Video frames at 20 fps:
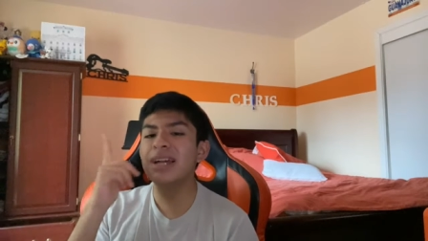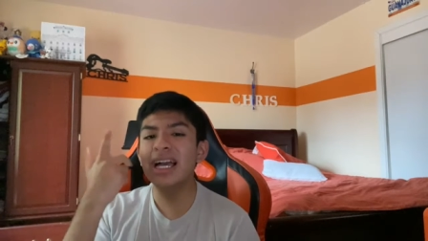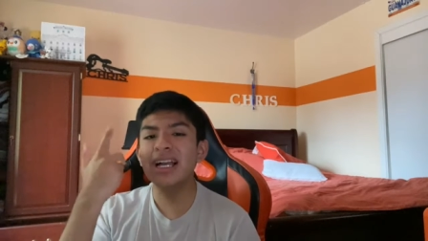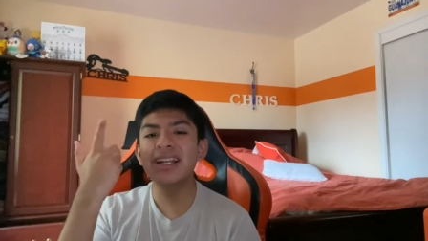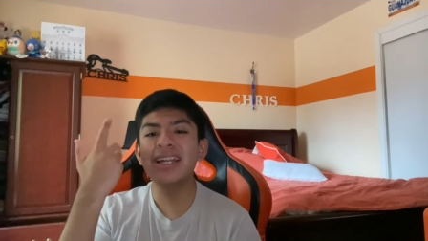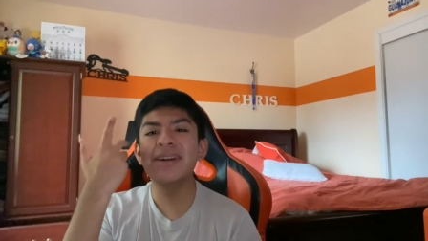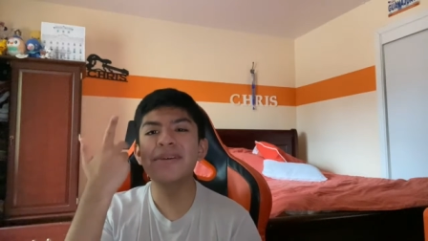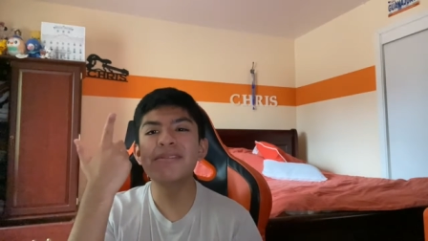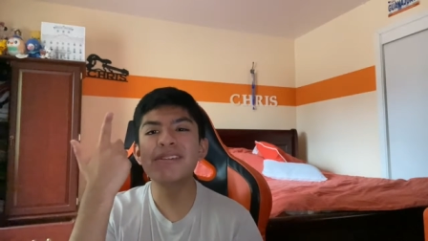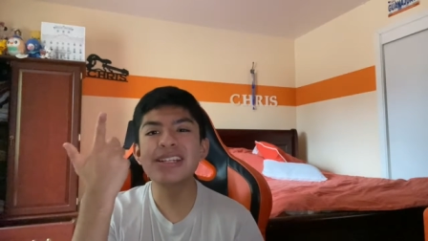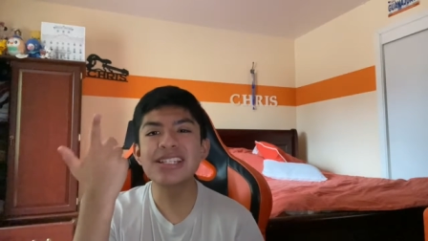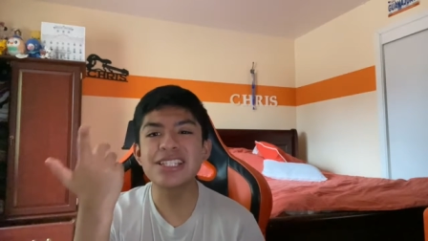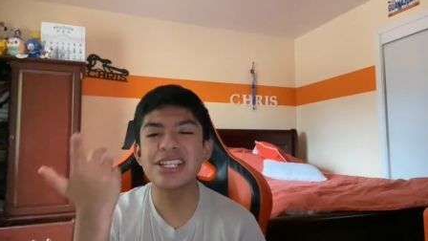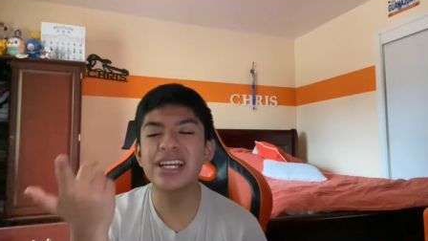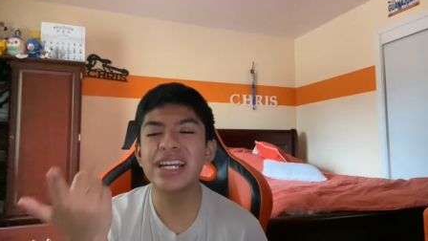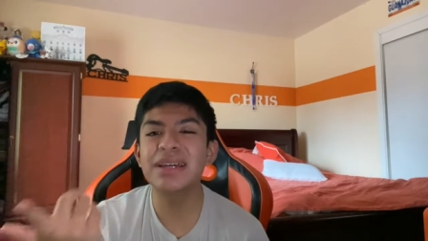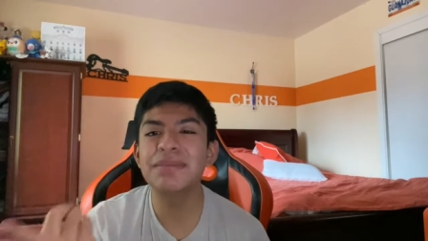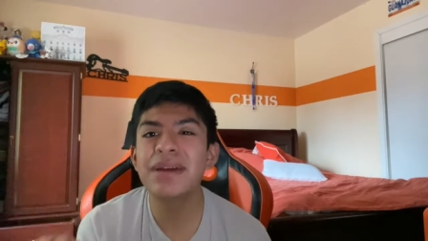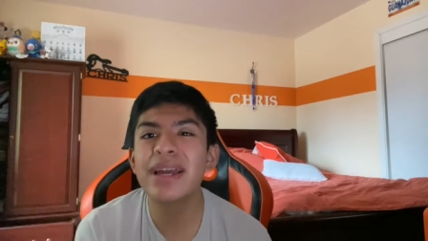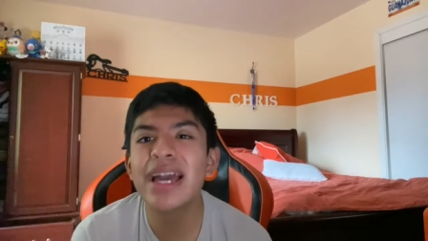I, it was
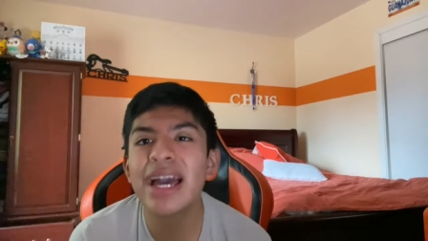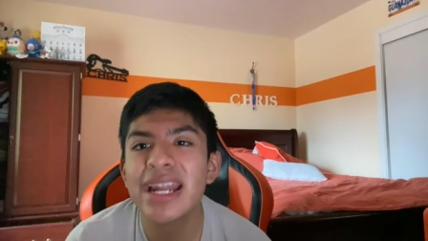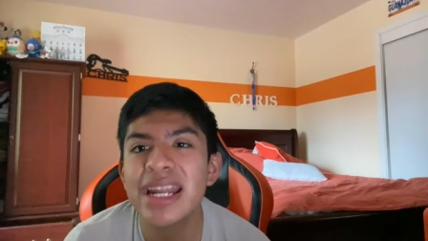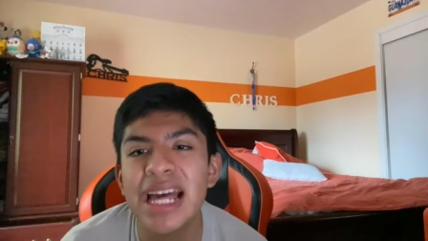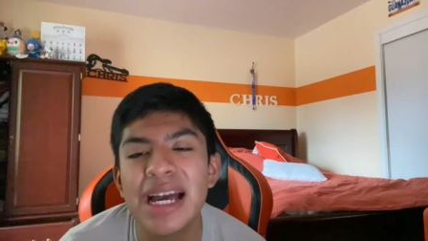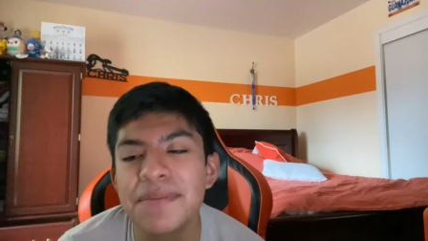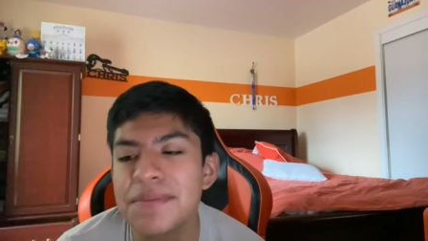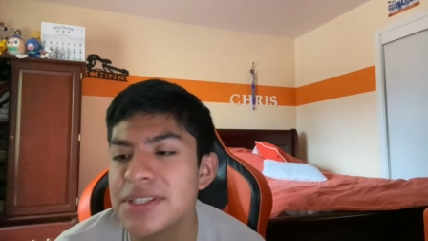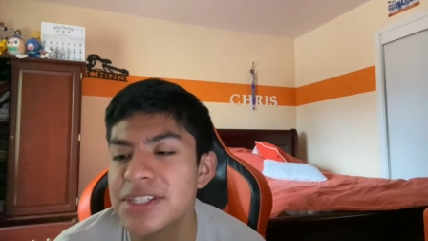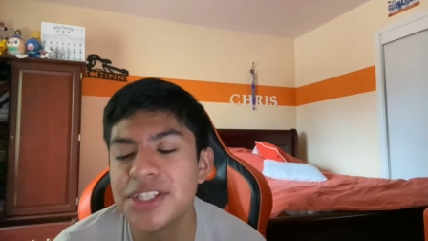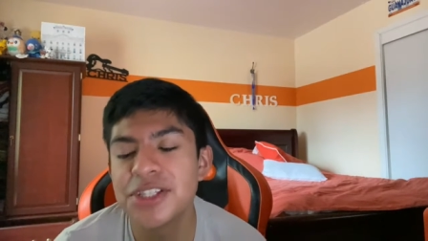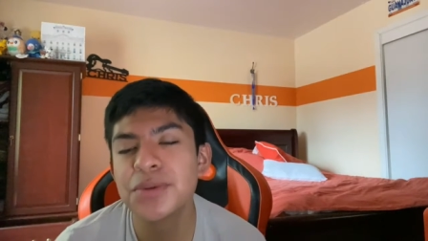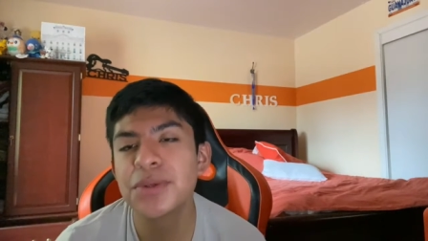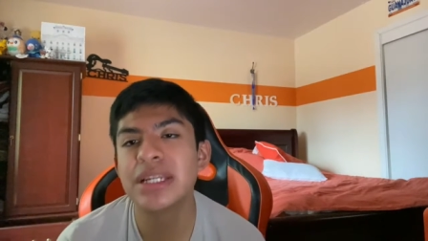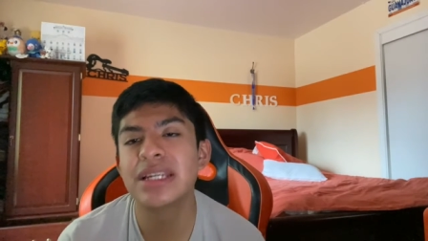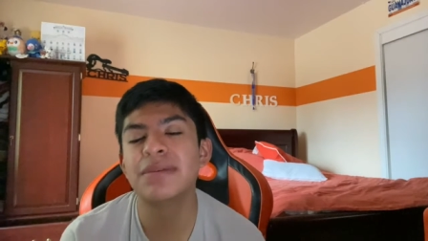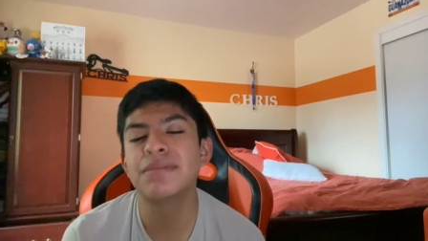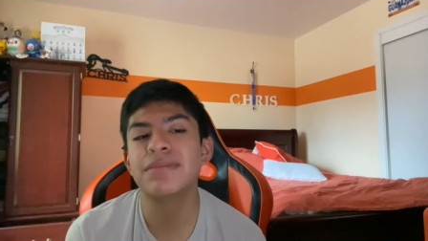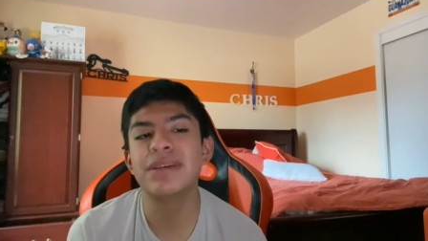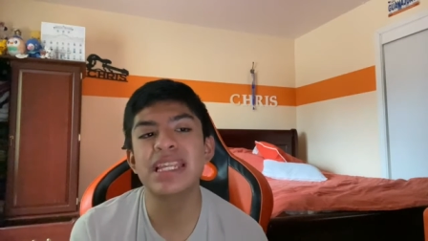stuck in my head i haven't listened to it
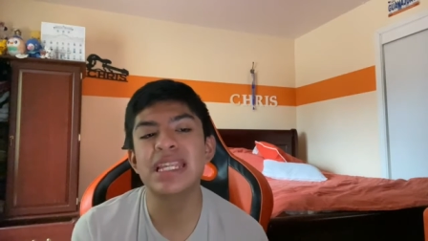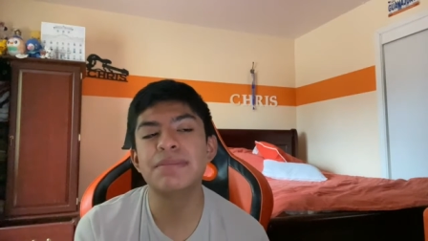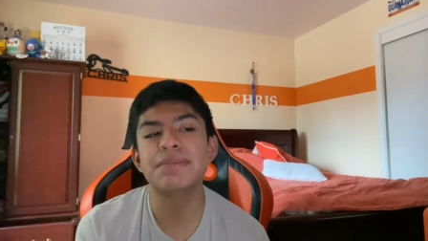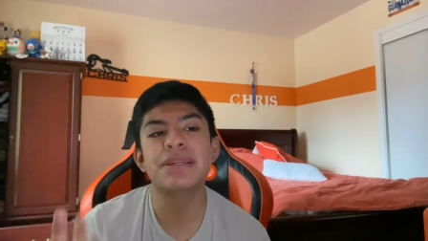in a minute